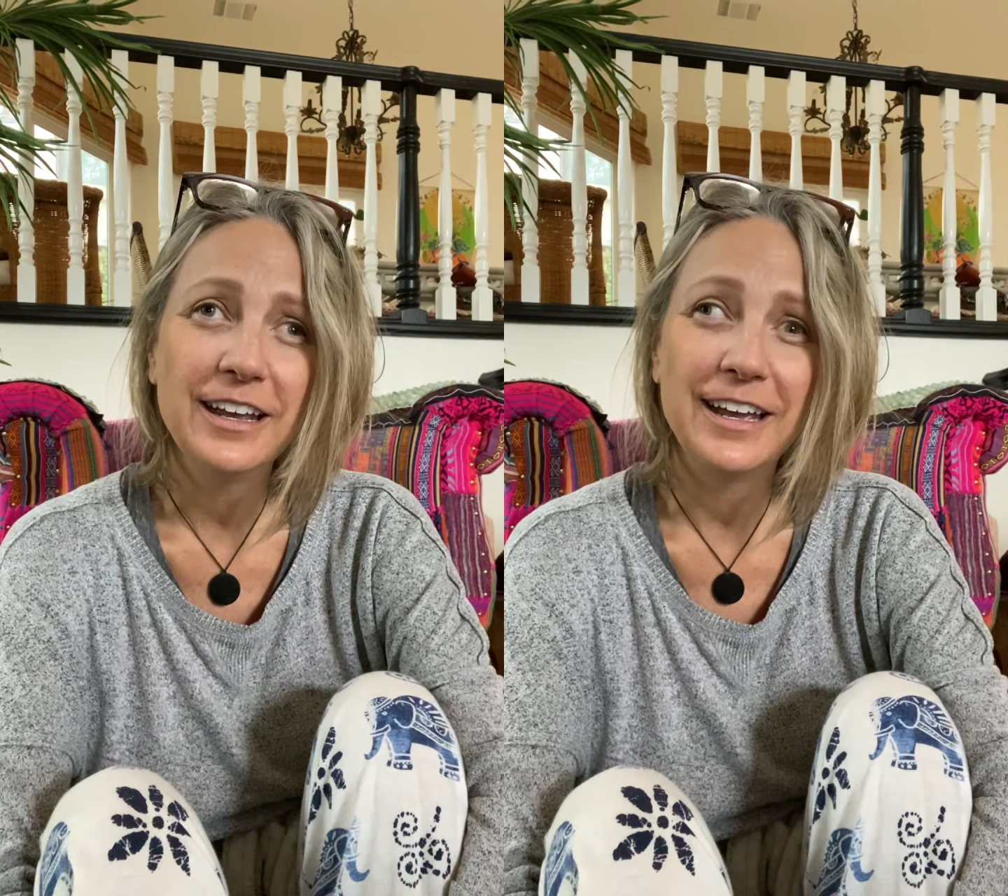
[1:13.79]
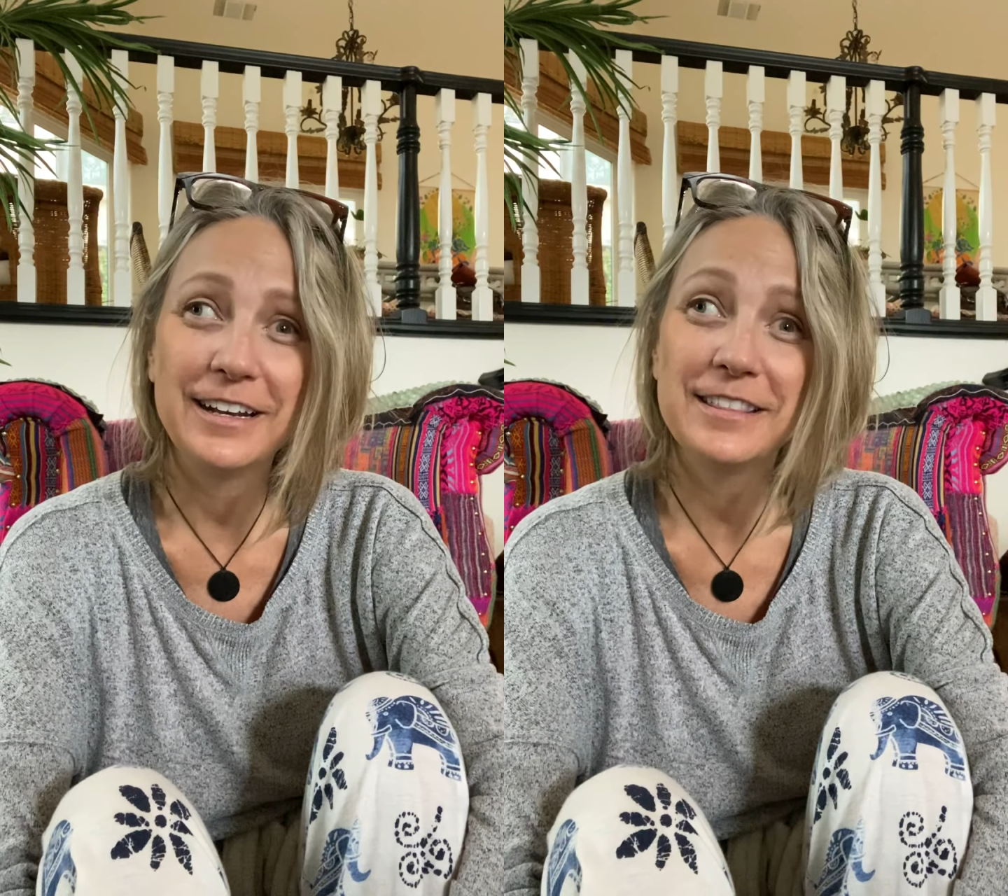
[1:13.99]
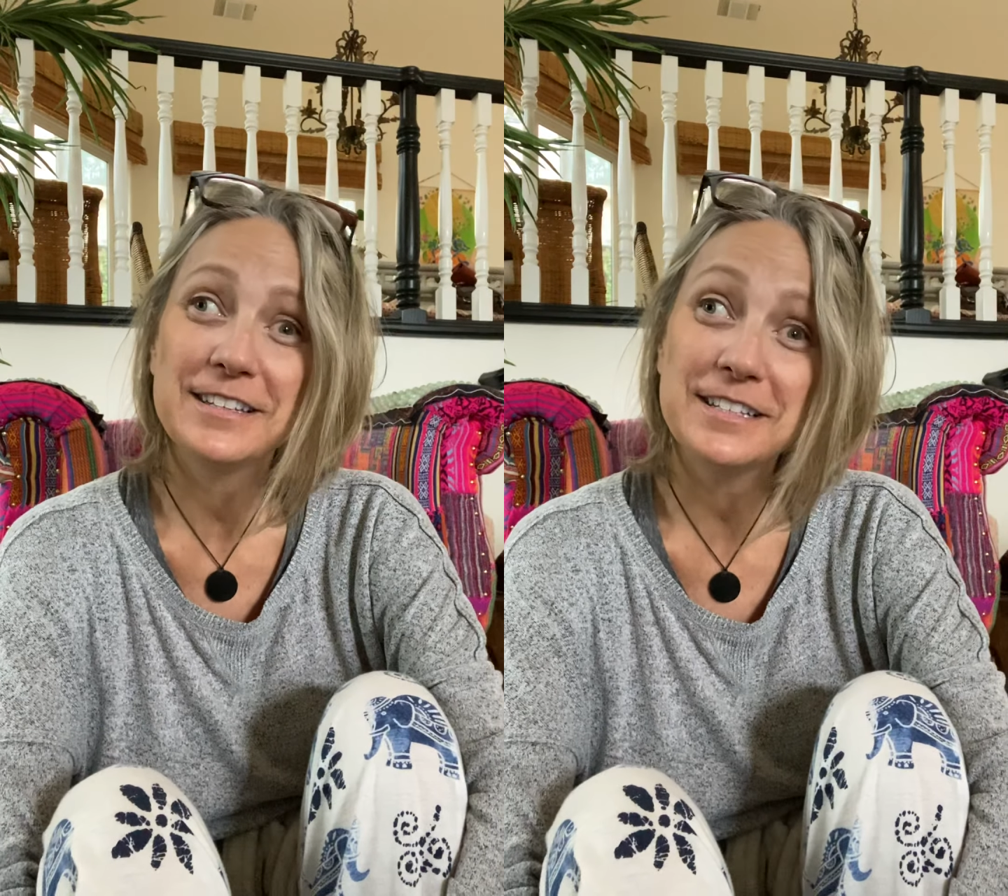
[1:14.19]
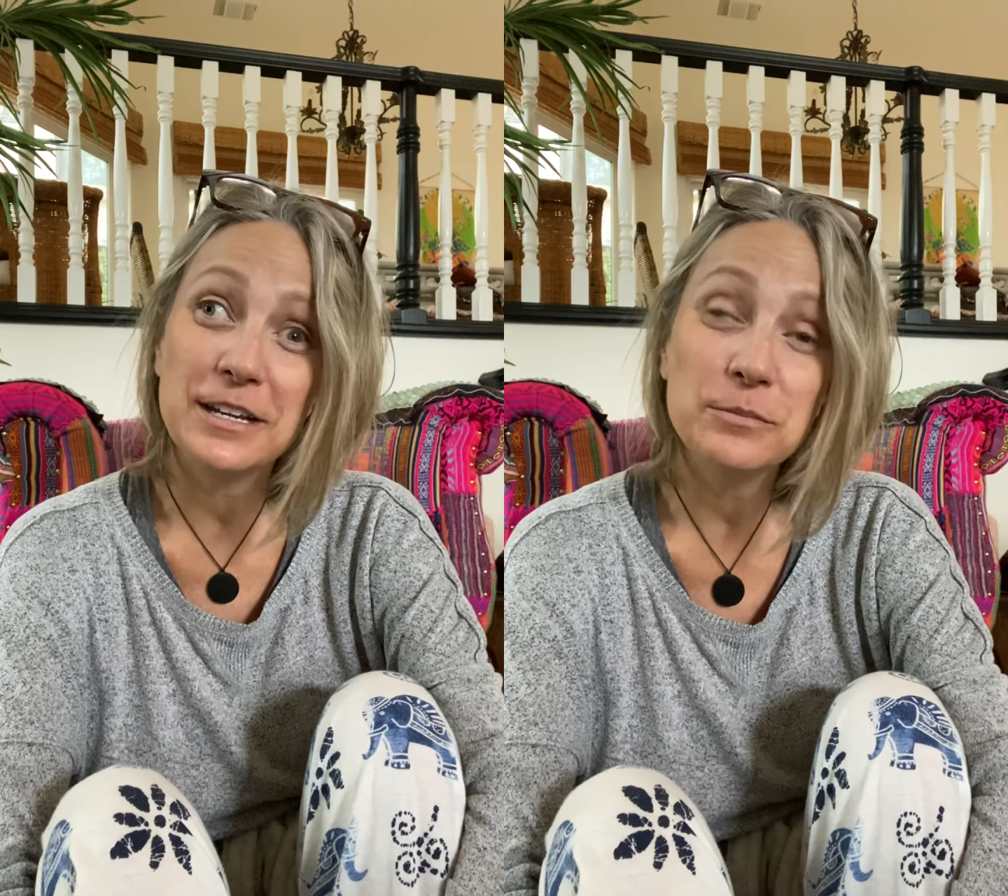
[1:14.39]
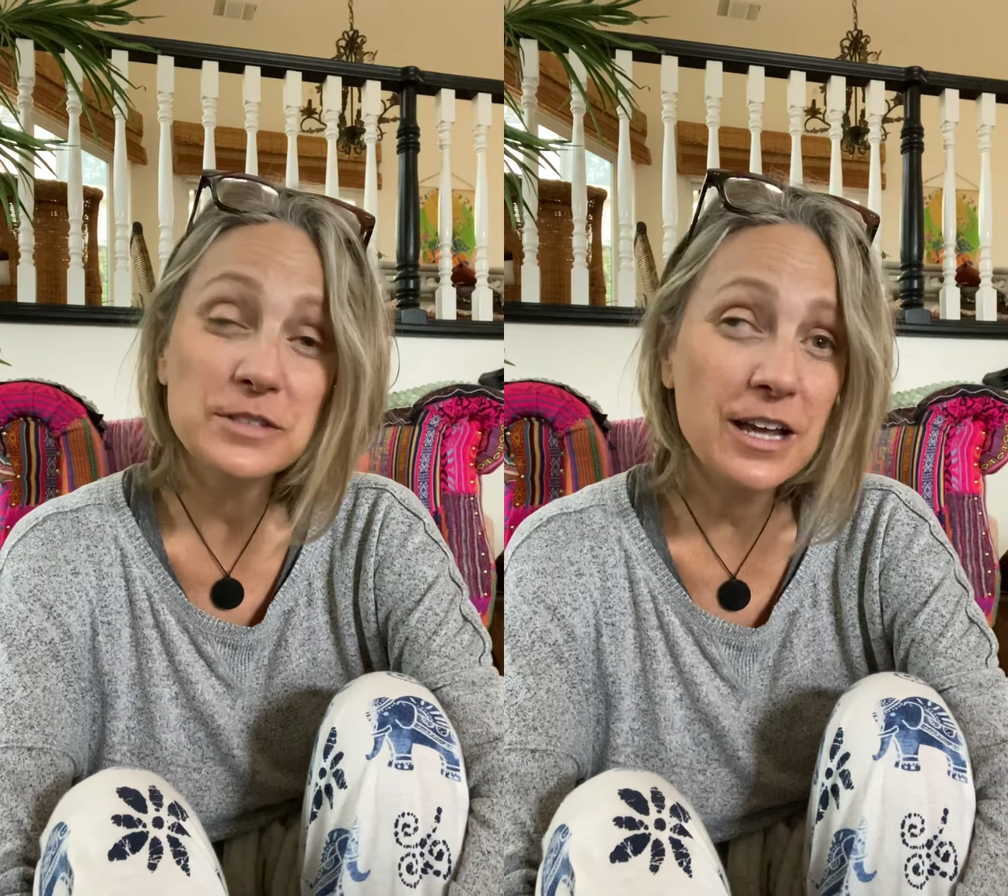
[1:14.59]
And at the
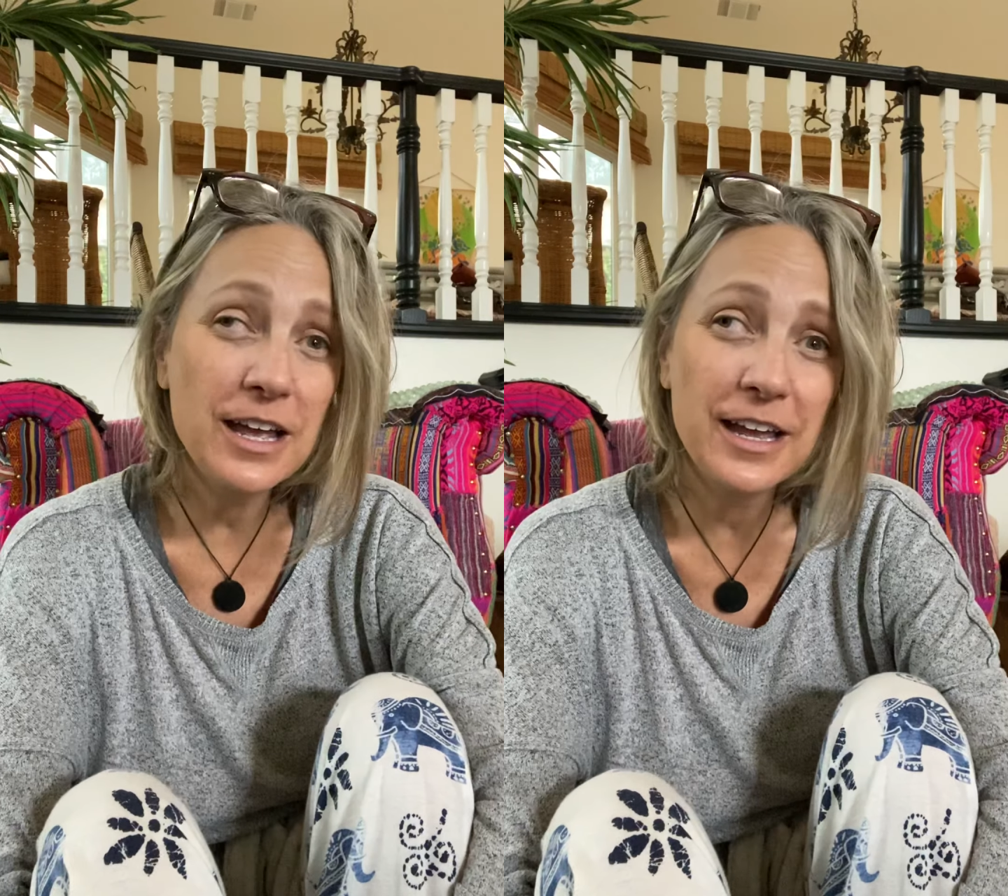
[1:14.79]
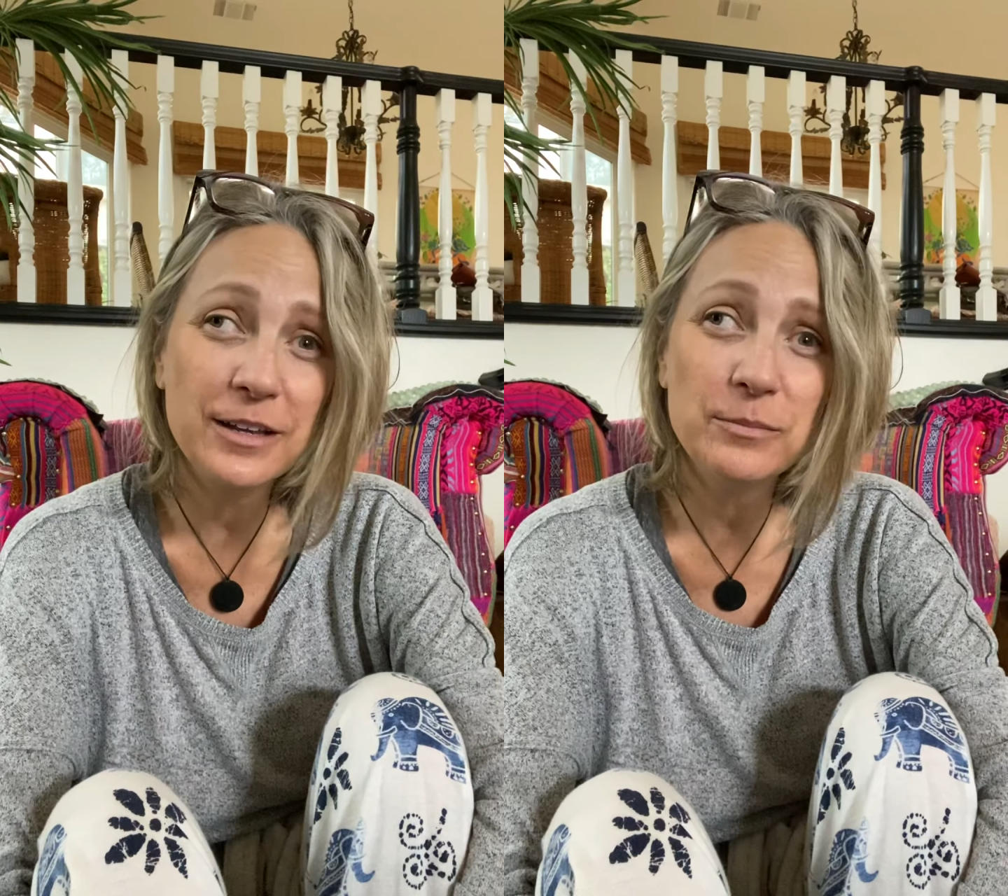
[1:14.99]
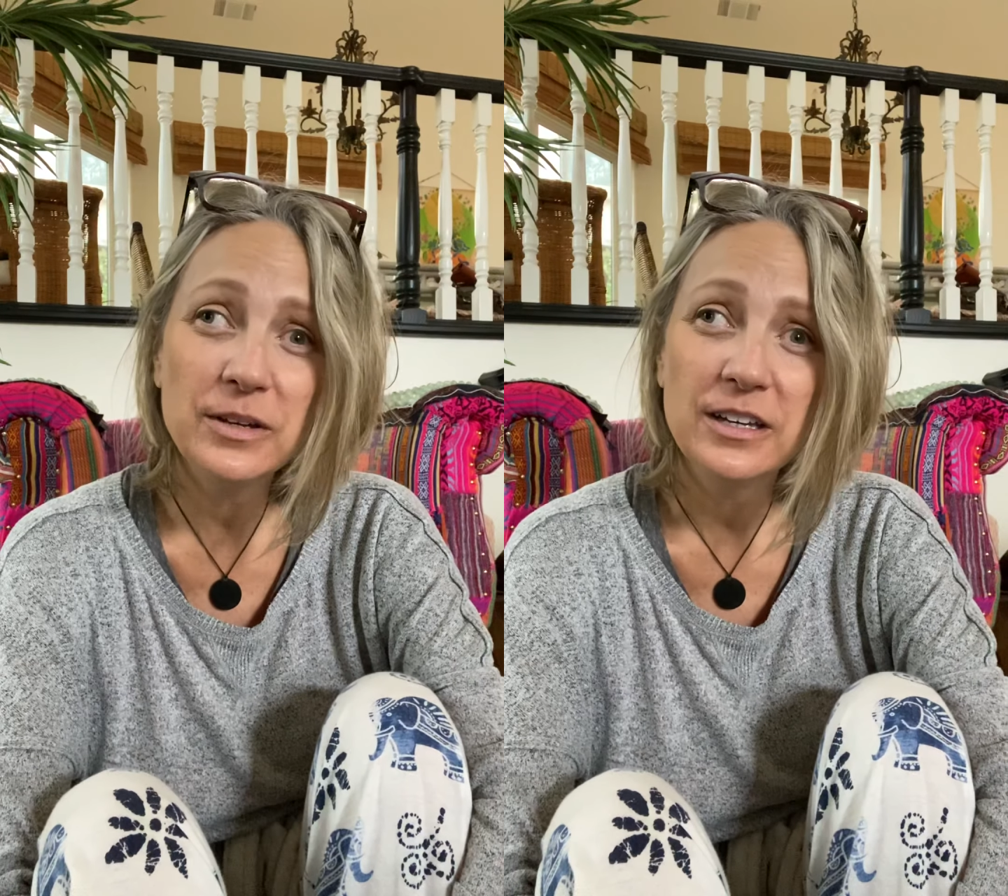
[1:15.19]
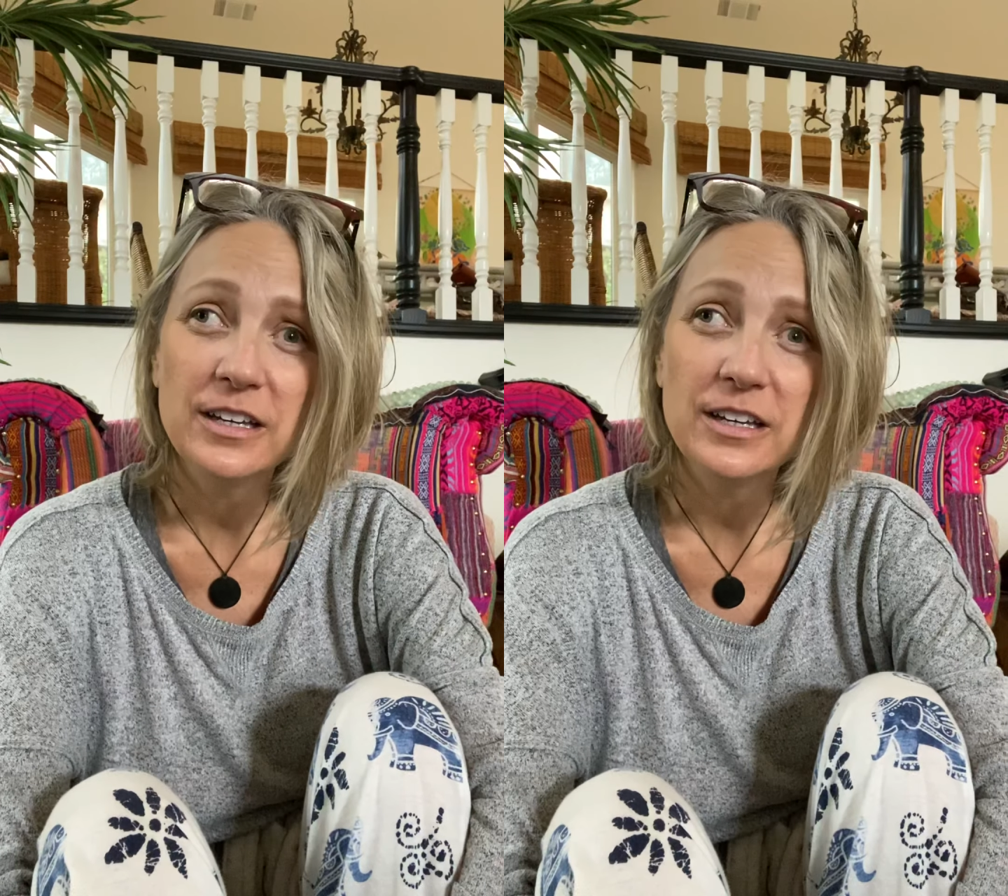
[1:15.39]
same time,